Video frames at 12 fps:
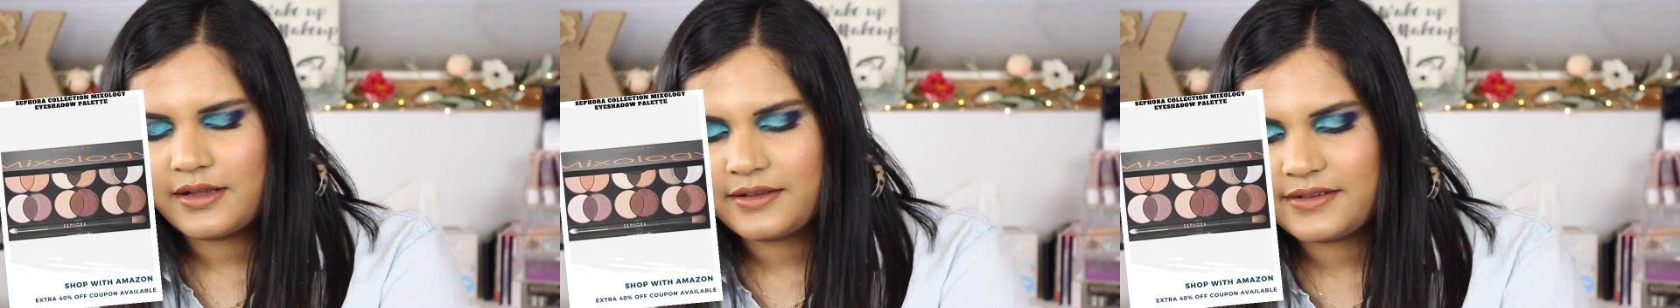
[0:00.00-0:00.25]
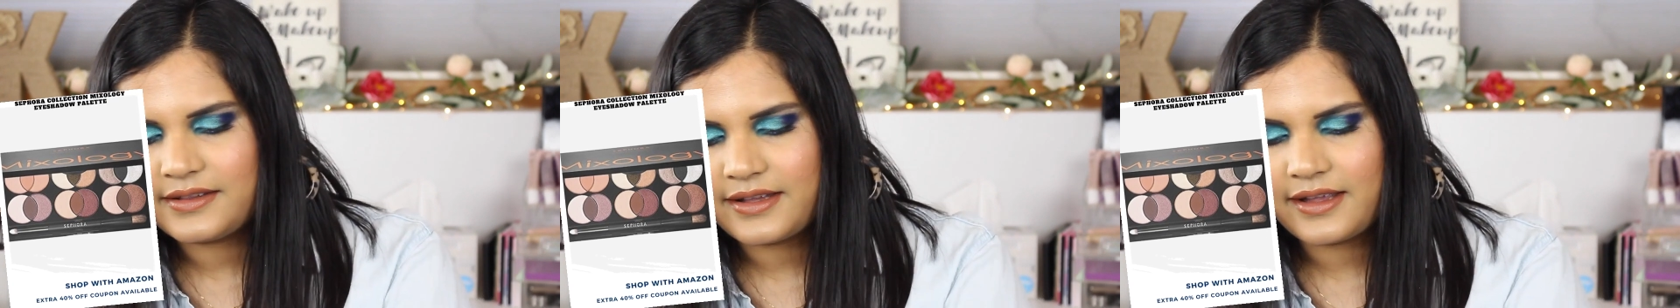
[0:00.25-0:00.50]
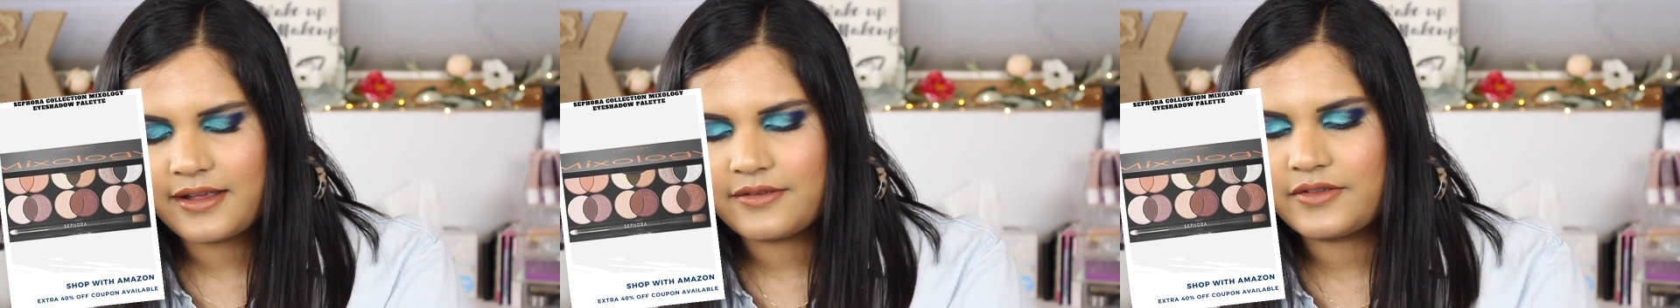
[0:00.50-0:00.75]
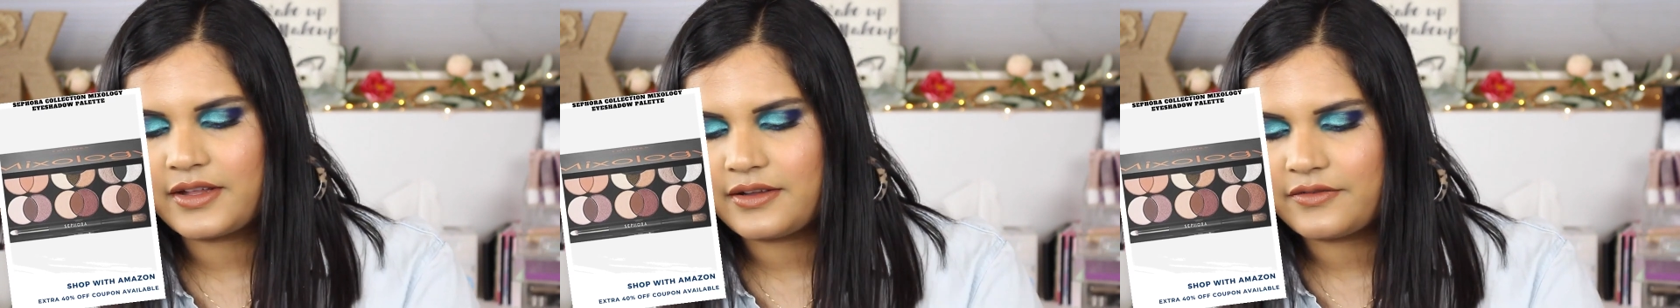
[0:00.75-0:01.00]
And then they
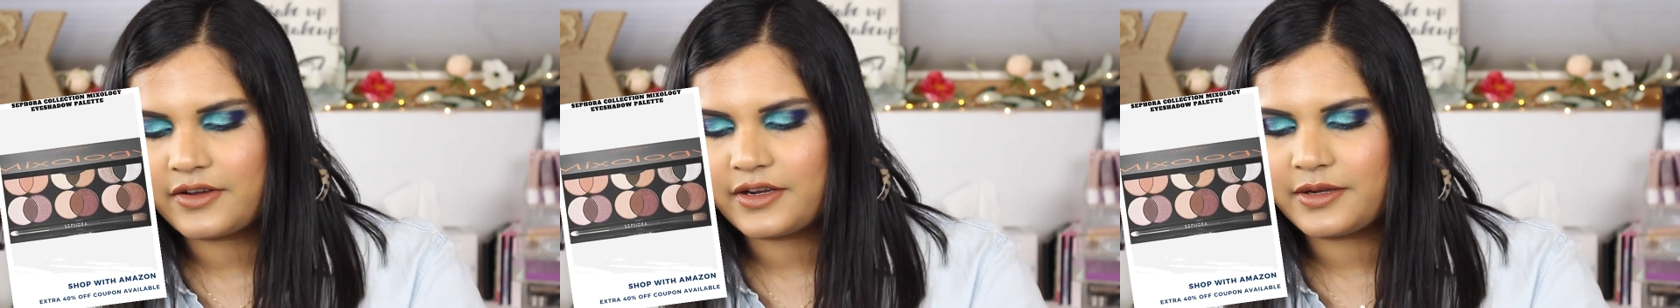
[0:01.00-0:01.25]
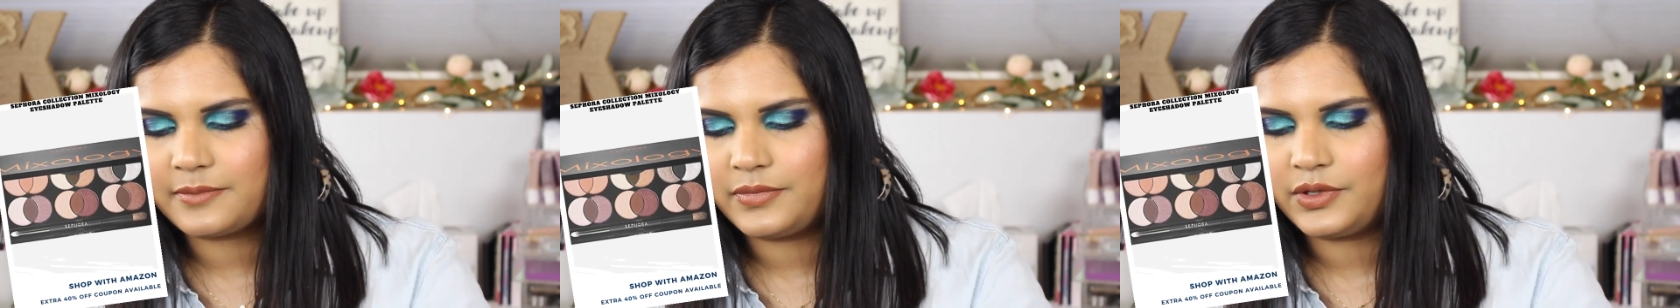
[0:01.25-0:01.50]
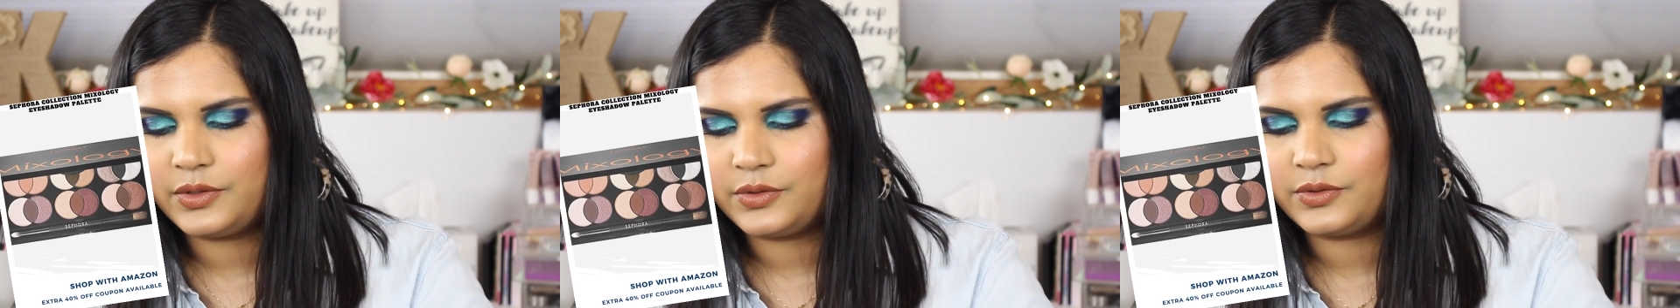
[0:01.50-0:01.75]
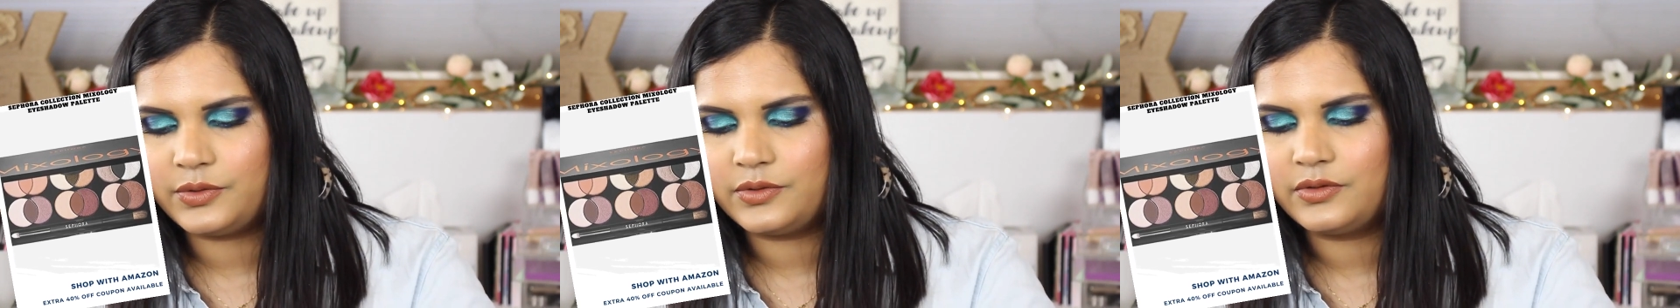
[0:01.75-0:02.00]
have like a very
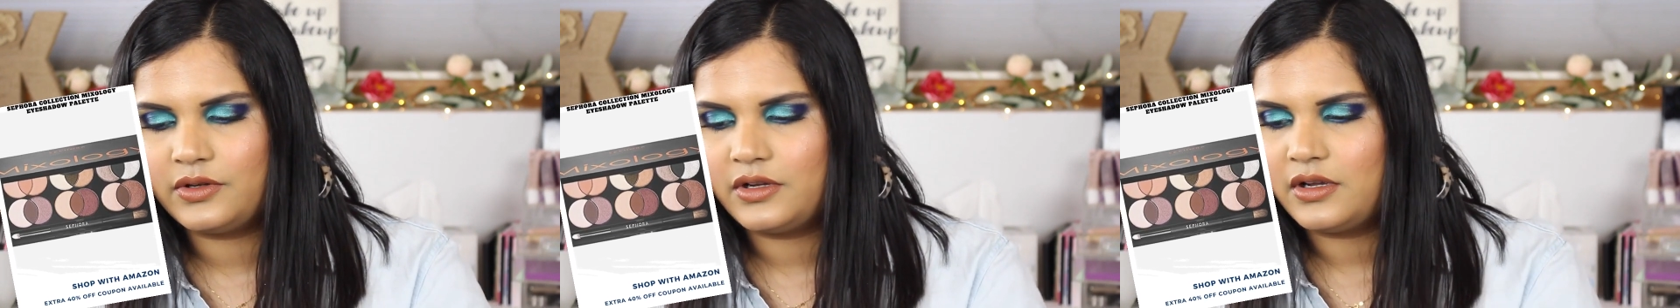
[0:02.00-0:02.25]
blue